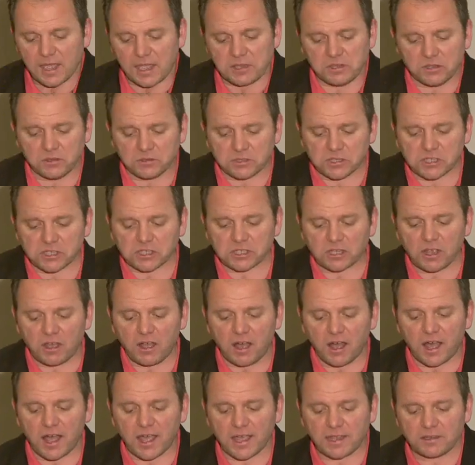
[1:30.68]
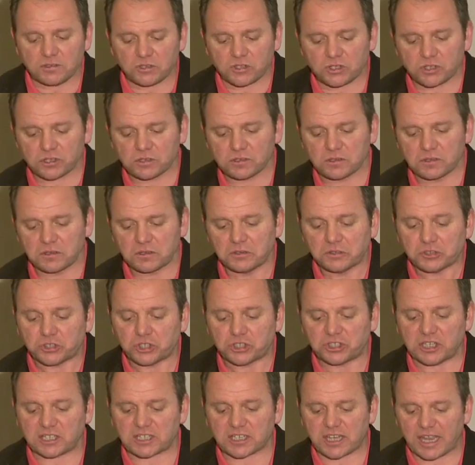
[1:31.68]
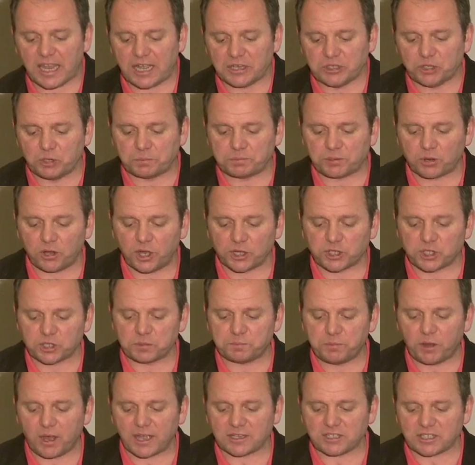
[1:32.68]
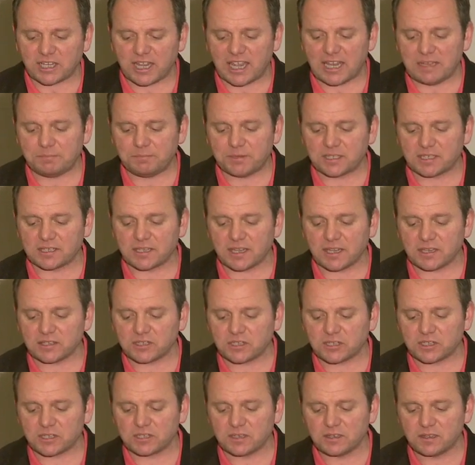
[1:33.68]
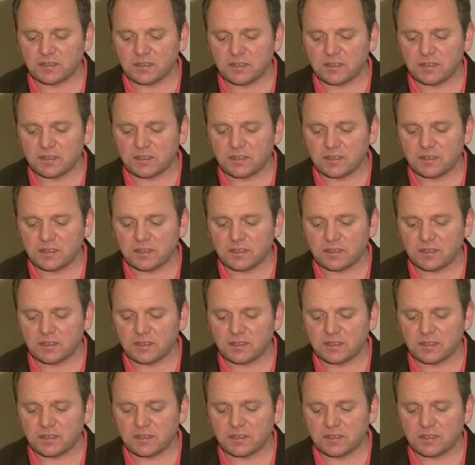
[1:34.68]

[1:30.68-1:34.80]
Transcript: And you decide to discount your prices by 10%.